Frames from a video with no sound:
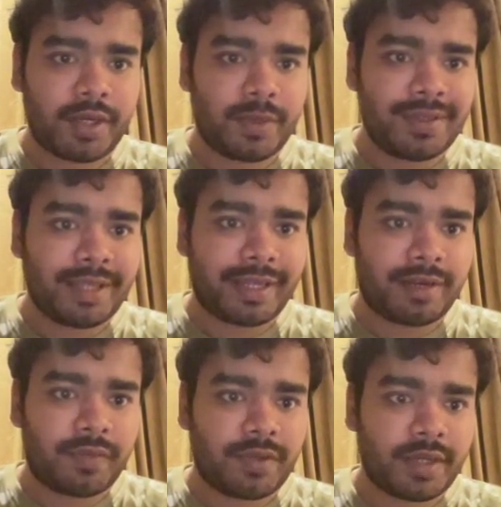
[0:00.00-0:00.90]
do is I can
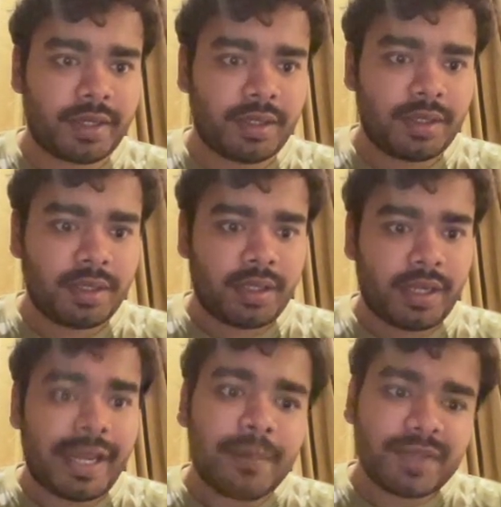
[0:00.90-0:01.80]
refresh it here,
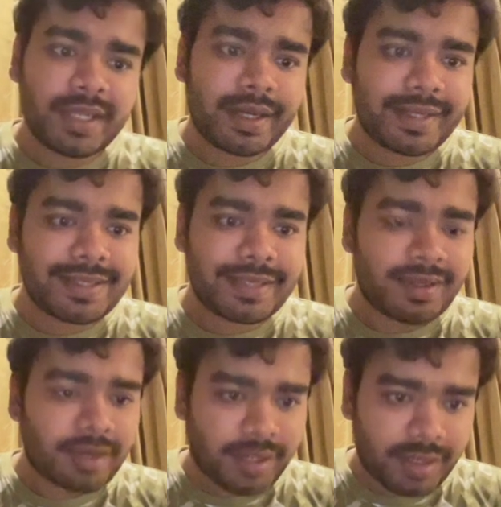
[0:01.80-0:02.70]
and I am seeing a testing
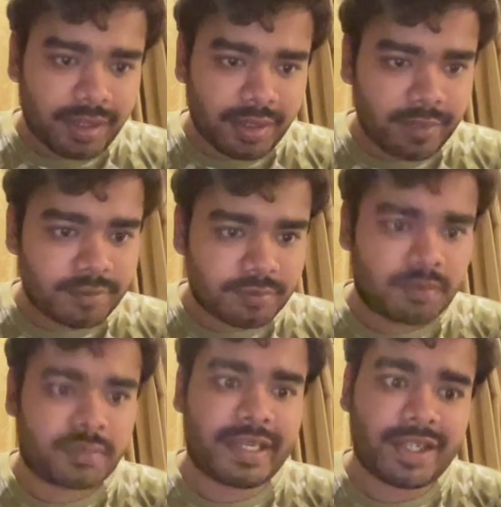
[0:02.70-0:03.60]

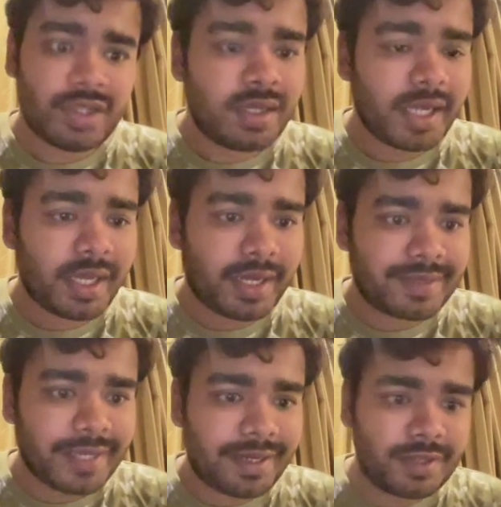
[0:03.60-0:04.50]
collection
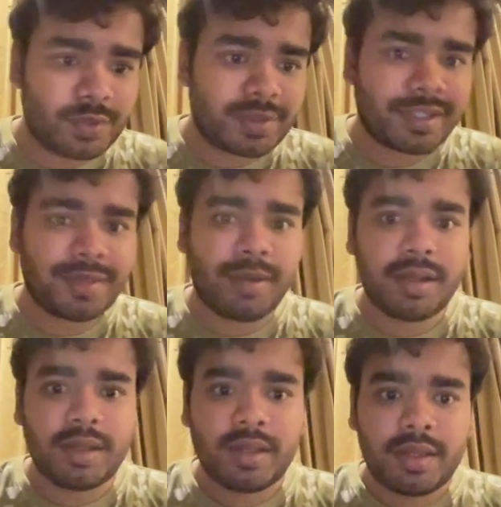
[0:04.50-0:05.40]
inside a user schema,
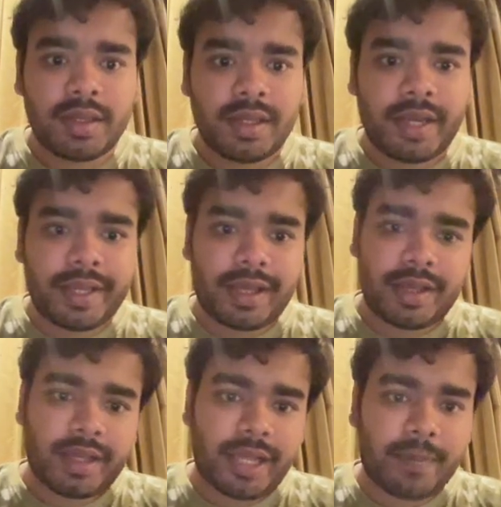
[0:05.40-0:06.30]
and yeah,
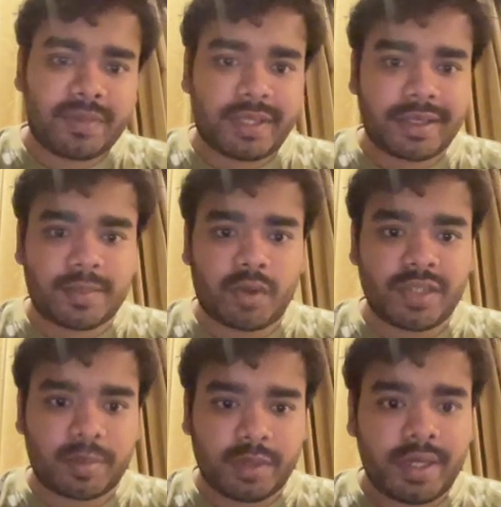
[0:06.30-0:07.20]
I'm seeing this
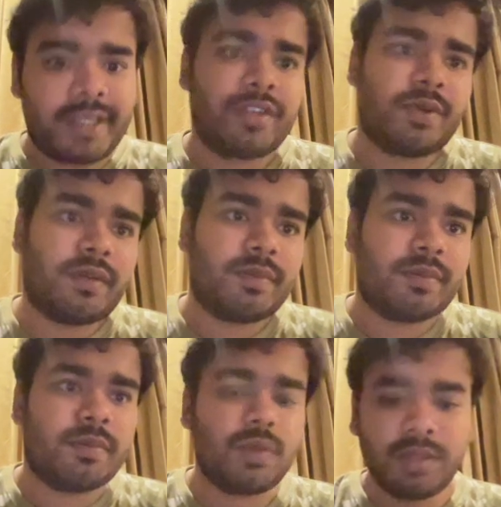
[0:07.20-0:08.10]
project MERN in H12.
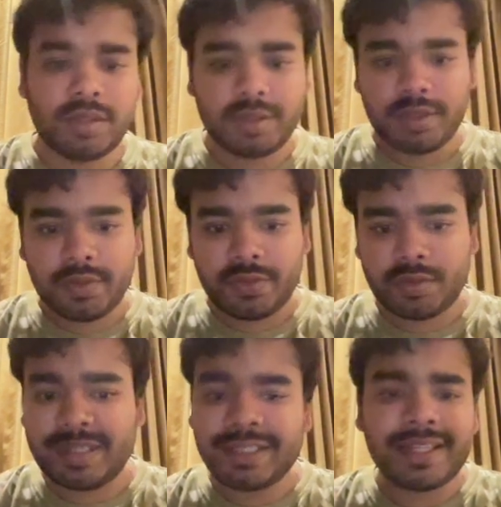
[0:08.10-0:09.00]
Cool. So
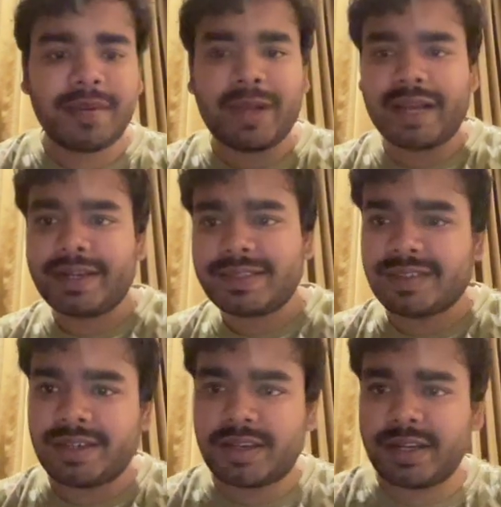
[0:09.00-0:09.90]
basically our backend is
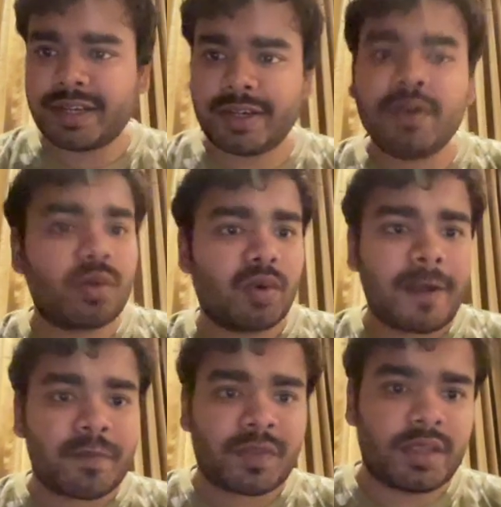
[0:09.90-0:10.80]
connected to
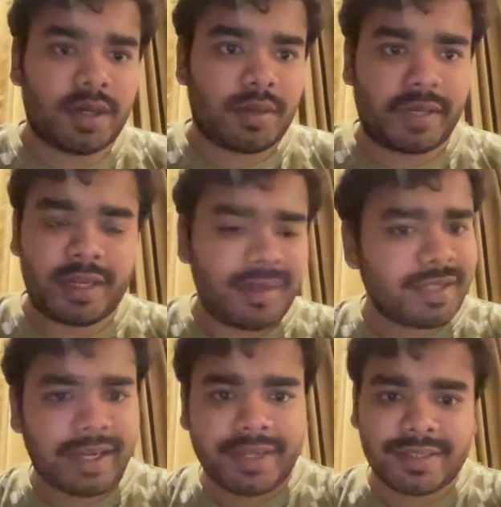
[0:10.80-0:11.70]
the database
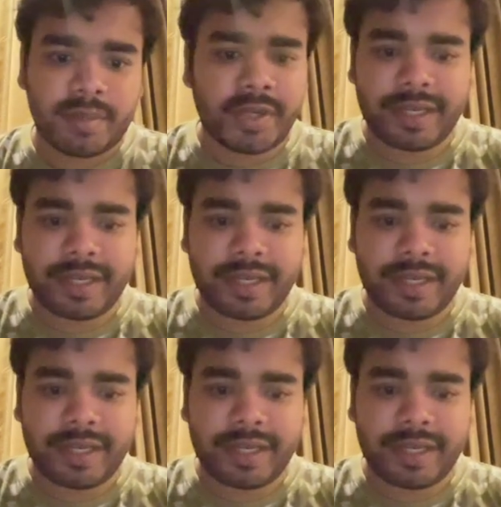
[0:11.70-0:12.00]
and it's communicating